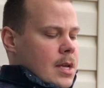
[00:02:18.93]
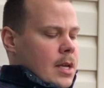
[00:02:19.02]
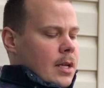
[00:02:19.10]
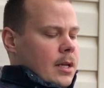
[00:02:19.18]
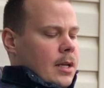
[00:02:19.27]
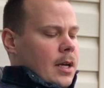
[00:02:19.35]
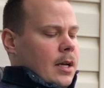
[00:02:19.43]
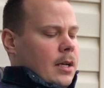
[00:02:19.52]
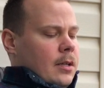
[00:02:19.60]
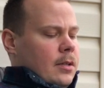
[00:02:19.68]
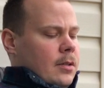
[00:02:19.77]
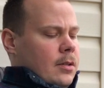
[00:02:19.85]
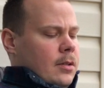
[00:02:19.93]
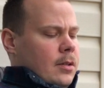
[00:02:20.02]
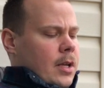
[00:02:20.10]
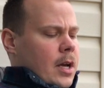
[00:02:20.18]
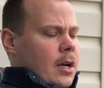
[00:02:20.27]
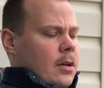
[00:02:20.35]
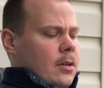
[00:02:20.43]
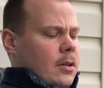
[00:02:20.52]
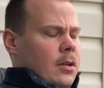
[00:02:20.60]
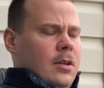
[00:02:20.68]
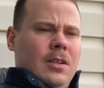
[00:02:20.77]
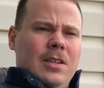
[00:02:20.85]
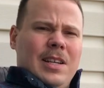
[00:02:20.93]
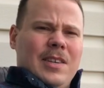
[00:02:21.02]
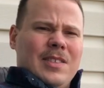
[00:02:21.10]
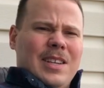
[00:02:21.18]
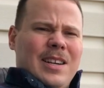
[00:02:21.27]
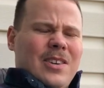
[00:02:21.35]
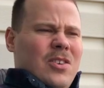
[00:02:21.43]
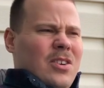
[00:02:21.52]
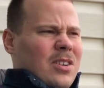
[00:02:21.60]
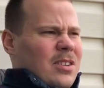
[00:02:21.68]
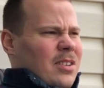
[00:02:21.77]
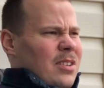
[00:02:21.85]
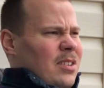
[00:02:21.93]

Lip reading: And yeah, I was kind of hooked.